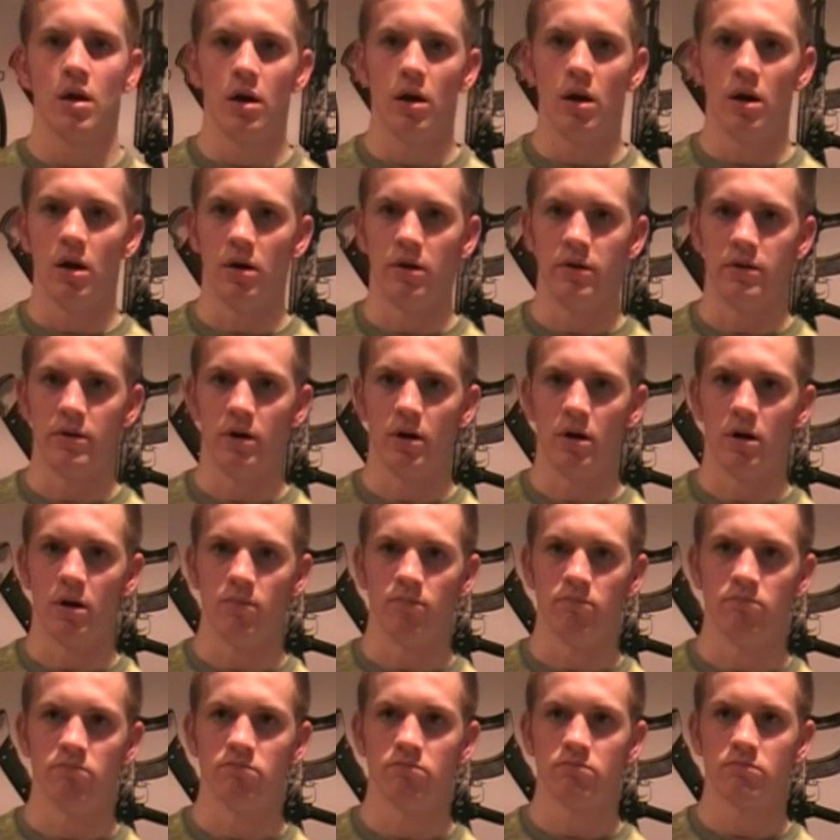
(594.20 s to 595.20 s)
And
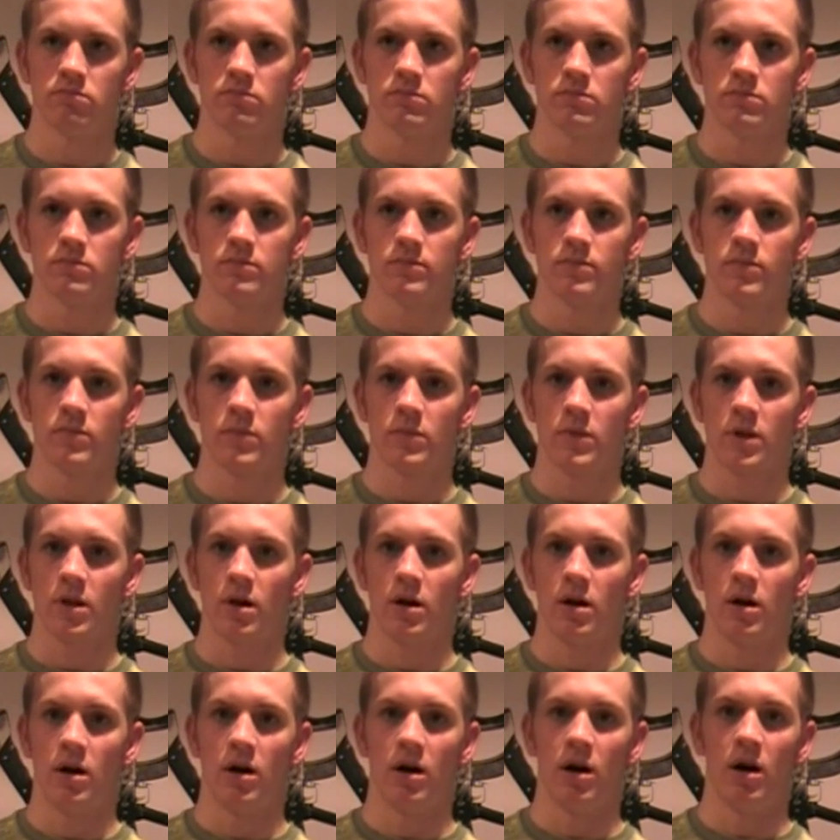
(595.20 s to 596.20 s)

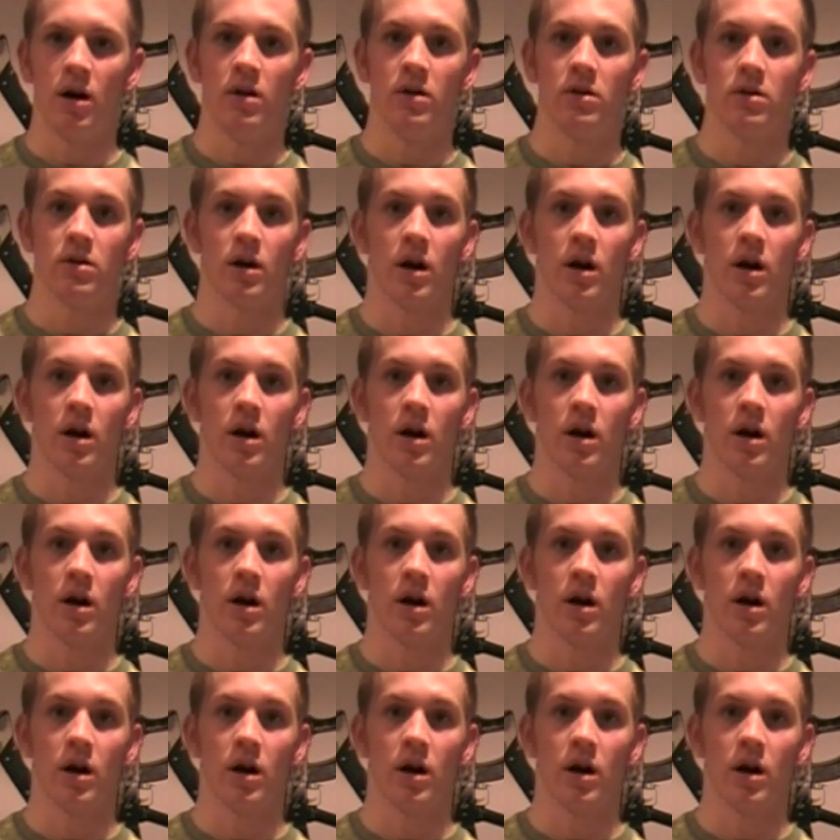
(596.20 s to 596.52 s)
I